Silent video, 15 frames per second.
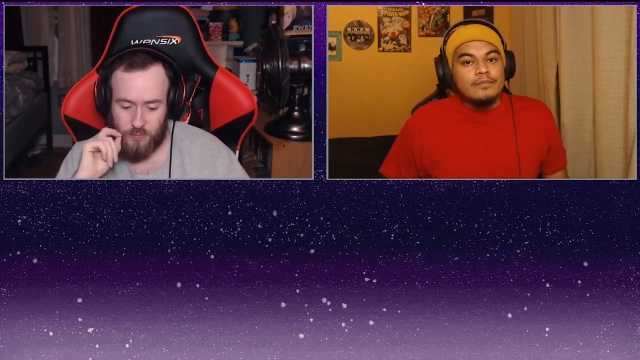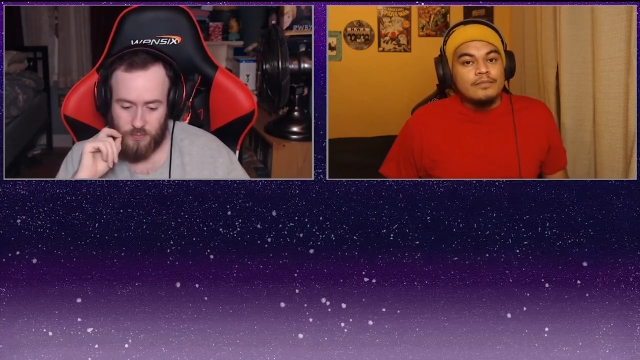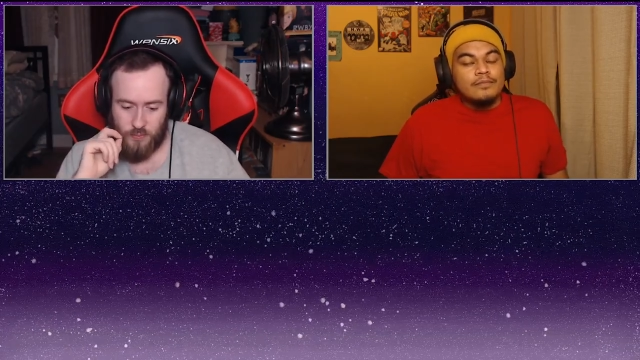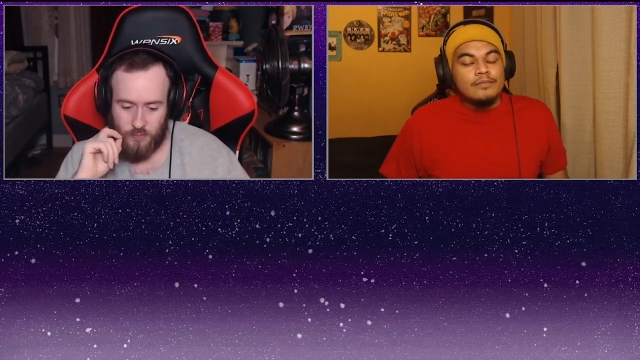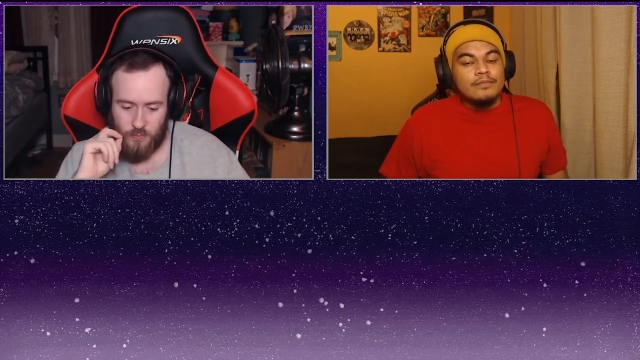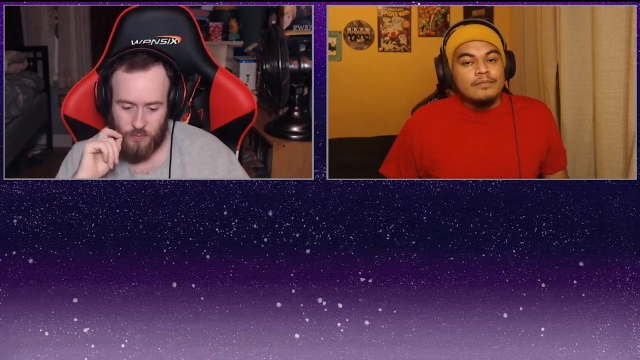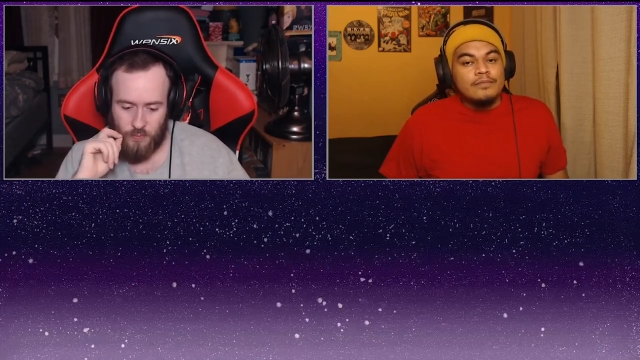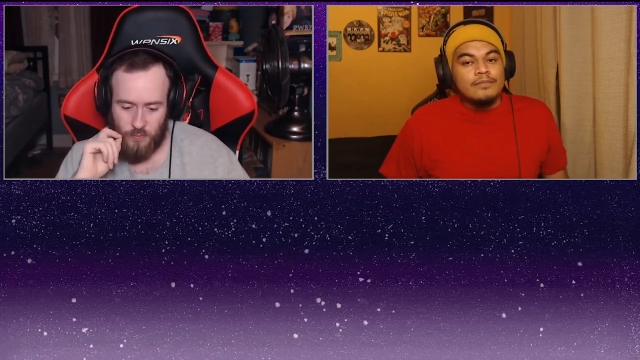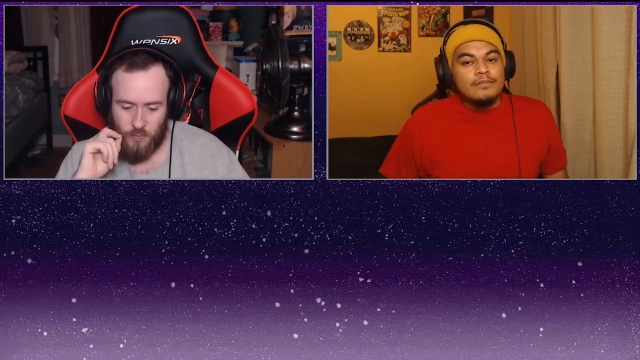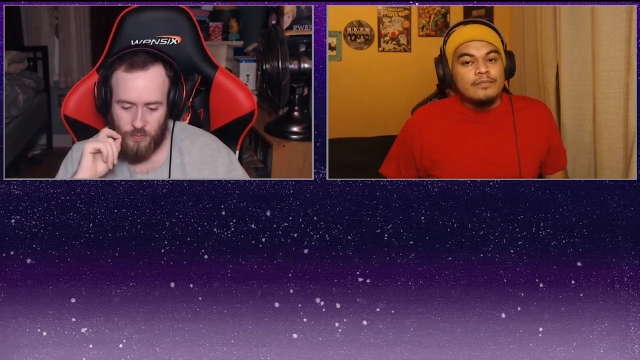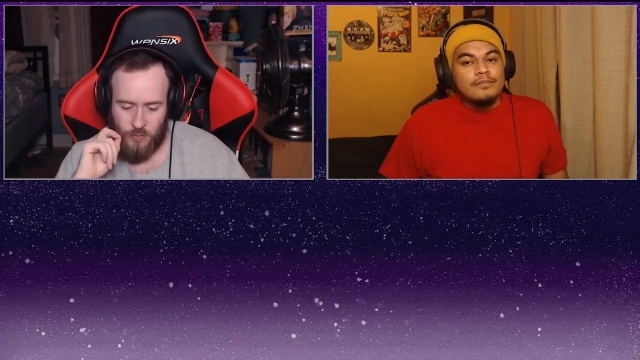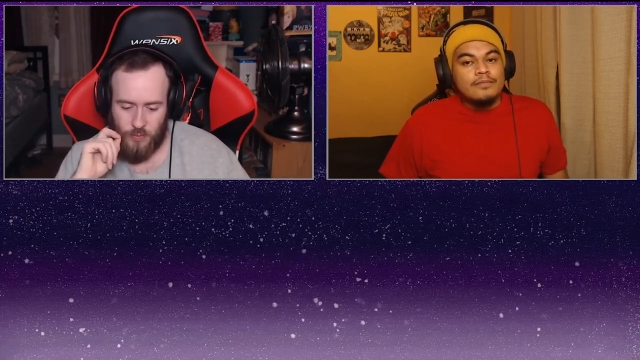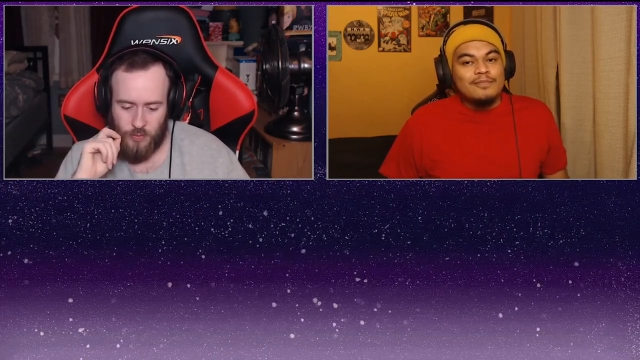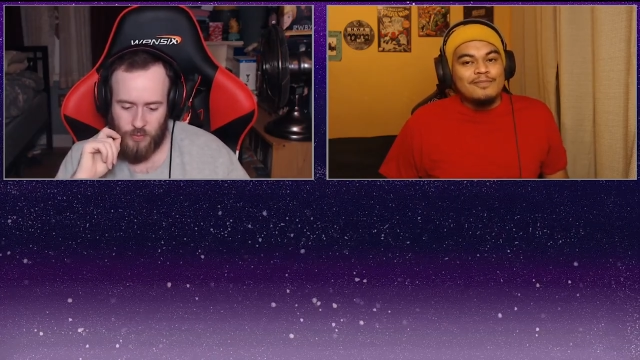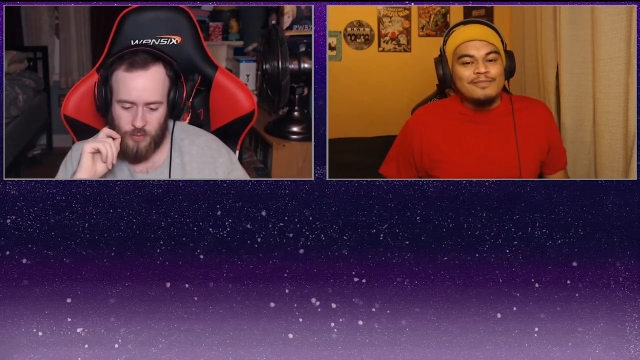
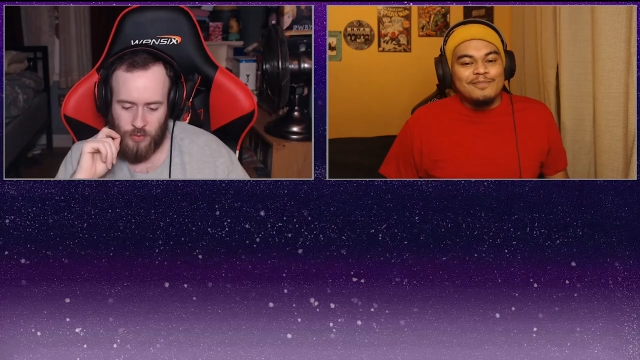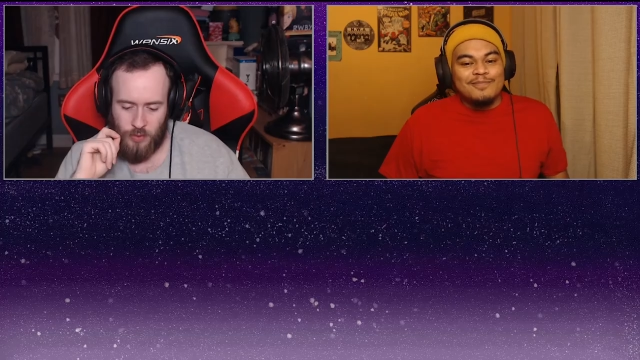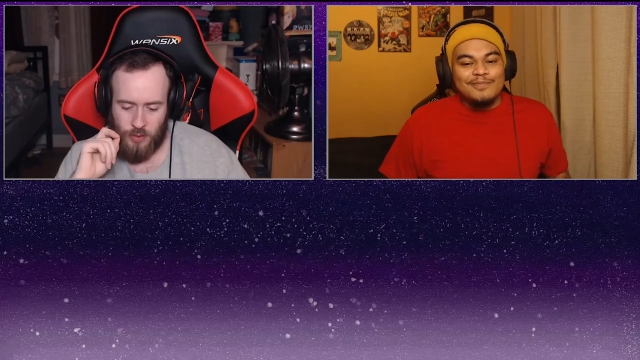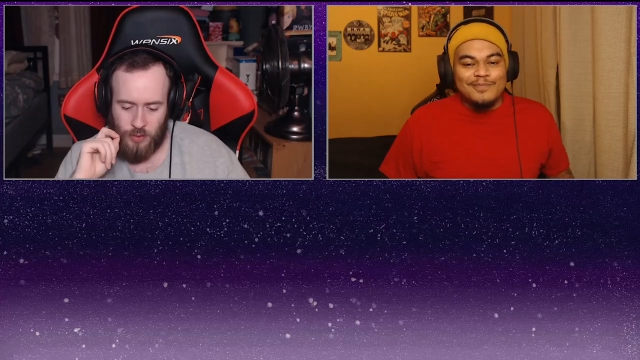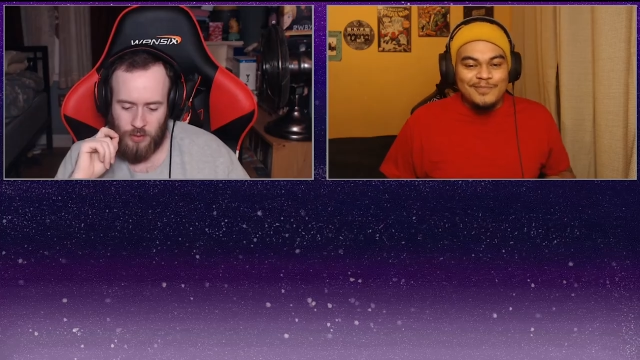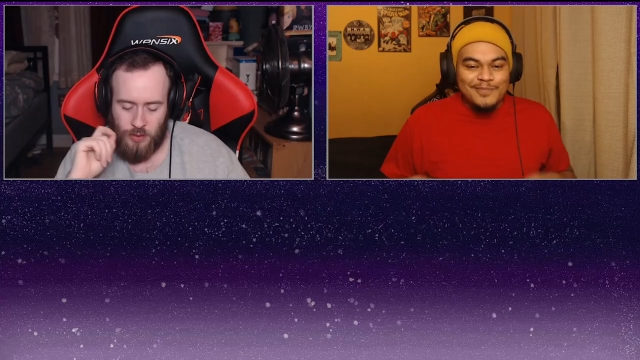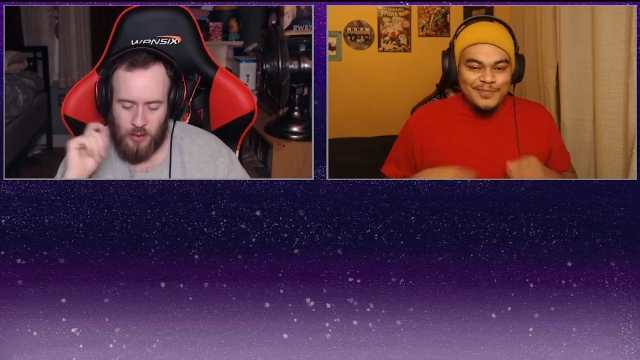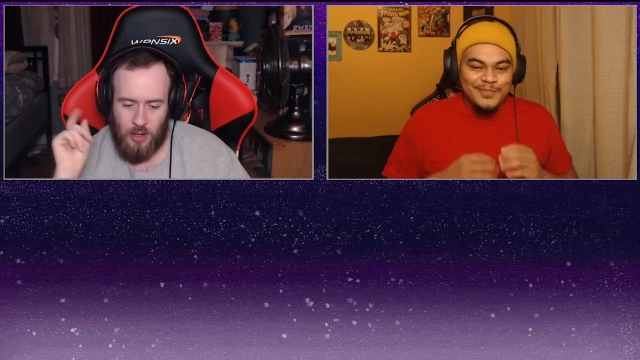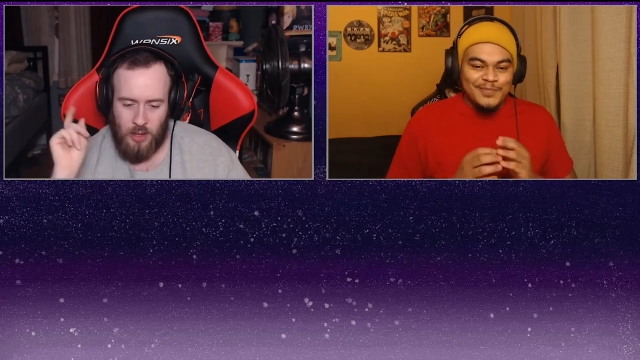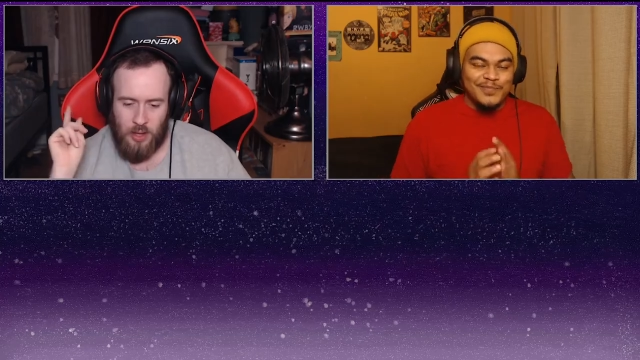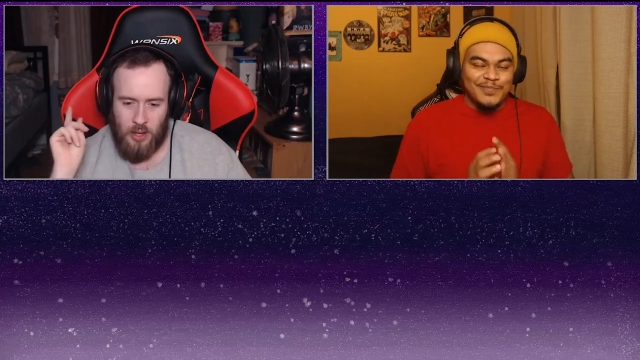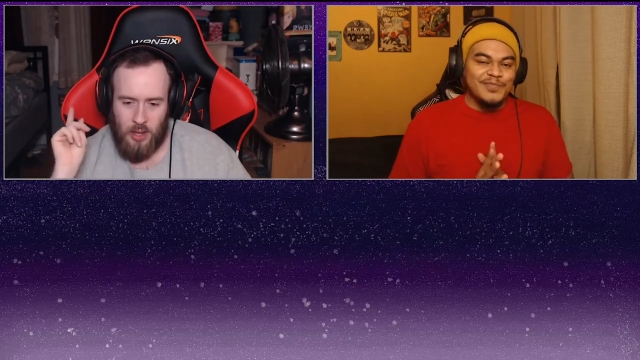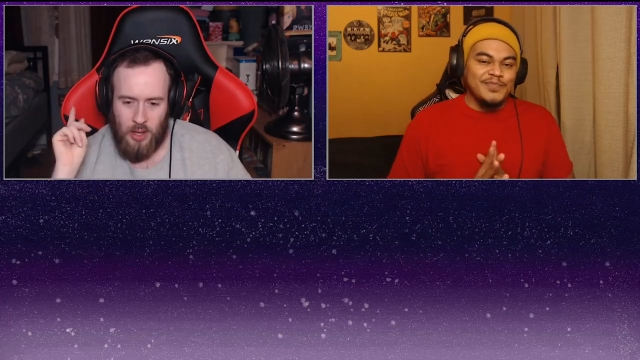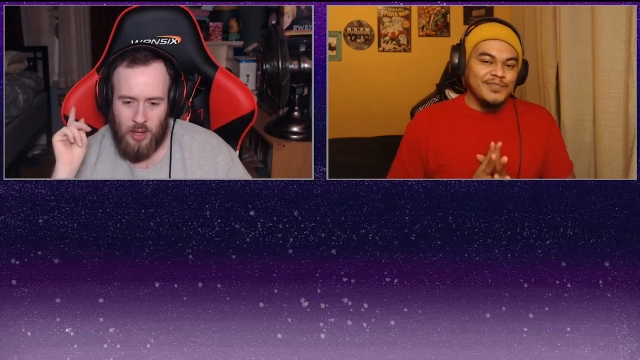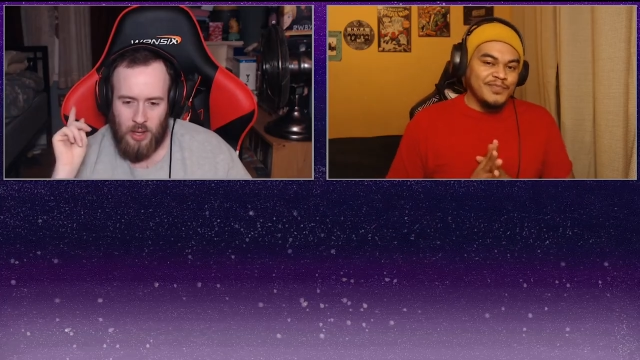Nobody speaks.